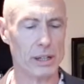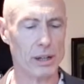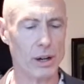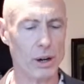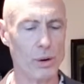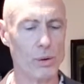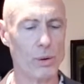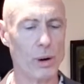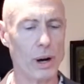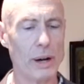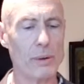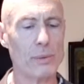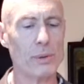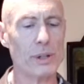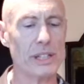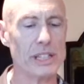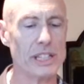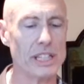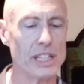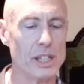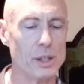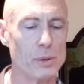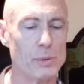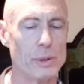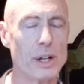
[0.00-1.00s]
Oh, I want
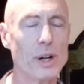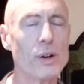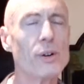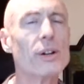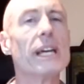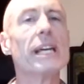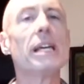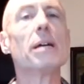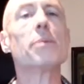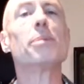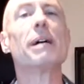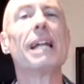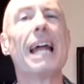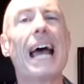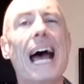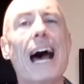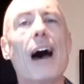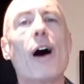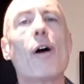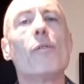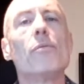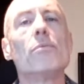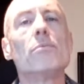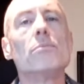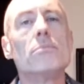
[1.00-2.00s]
E to win. Okay, yeah, but
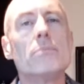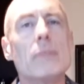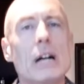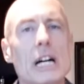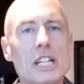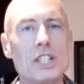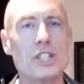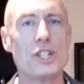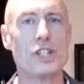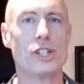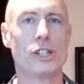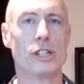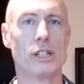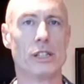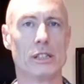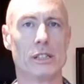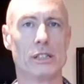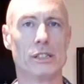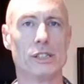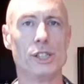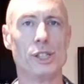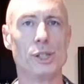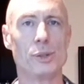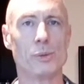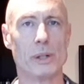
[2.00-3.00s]
how much
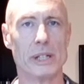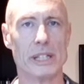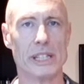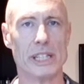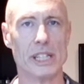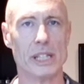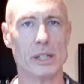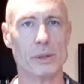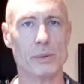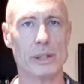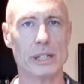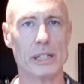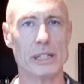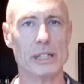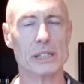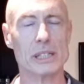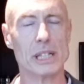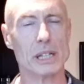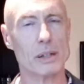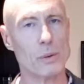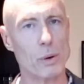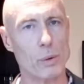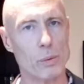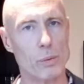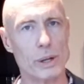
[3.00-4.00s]
do you want E to win? It's
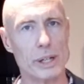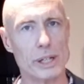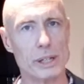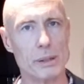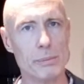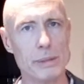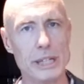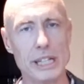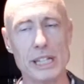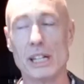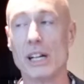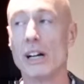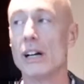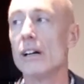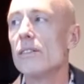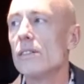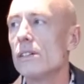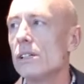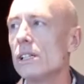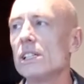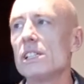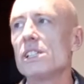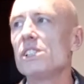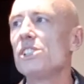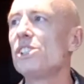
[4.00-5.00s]
like, well, what do you mean? Well,
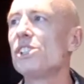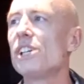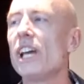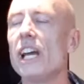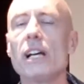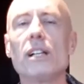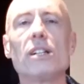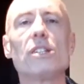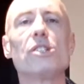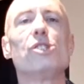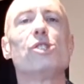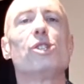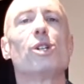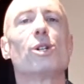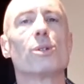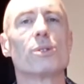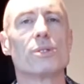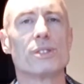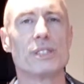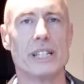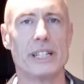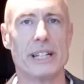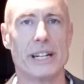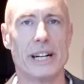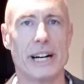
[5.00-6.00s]
on a scale of 0
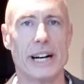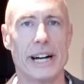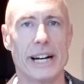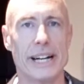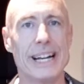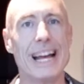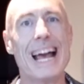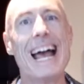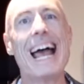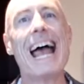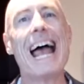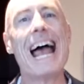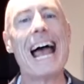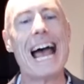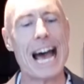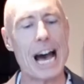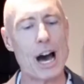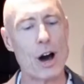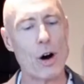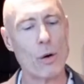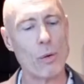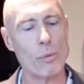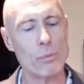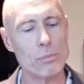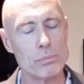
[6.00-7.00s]
to 9,
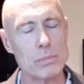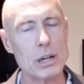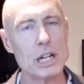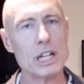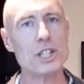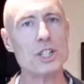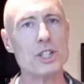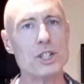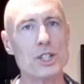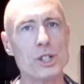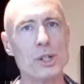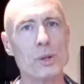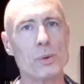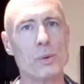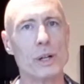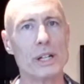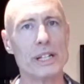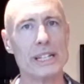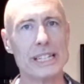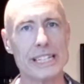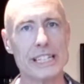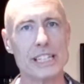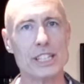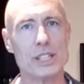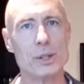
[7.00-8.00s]
how much do you want
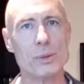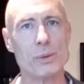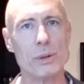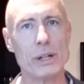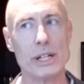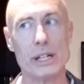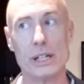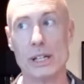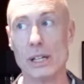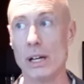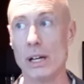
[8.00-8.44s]
E to win?